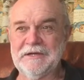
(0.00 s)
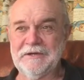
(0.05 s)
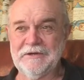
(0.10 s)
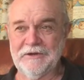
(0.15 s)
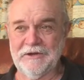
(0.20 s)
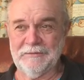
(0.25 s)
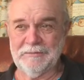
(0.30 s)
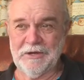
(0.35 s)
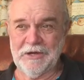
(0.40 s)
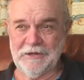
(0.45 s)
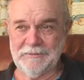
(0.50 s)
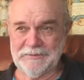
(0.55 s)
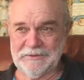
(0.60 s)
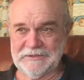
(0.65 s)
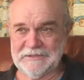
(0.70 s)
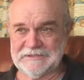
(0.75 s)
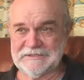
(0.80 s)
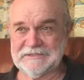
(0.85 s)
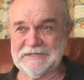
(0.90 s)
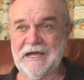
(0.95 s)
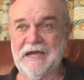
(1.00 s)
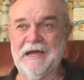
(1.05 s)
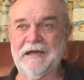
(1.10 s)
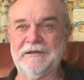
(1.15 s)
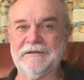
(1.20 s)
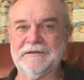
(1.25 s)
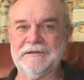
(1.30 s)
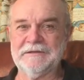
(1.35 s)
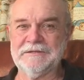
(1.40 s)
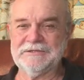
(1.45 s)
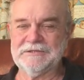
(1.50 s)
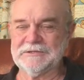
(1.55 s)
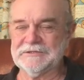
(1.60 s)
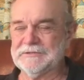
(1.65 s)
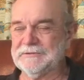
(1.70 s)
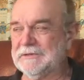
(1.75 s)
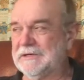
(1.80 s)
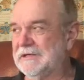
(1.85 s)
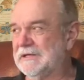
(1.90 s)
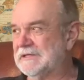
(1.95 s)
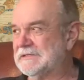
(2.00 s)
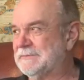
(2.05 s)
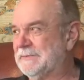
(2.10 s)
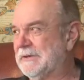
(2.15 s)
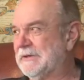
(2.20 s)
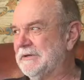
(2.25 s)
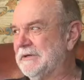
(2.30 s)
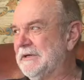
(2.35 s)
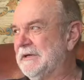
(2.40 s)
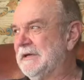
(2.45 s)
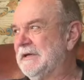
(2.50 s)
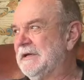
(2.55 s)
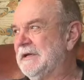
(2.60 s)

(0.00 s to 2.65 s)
I'm hoping to sail in the Joshua class boat,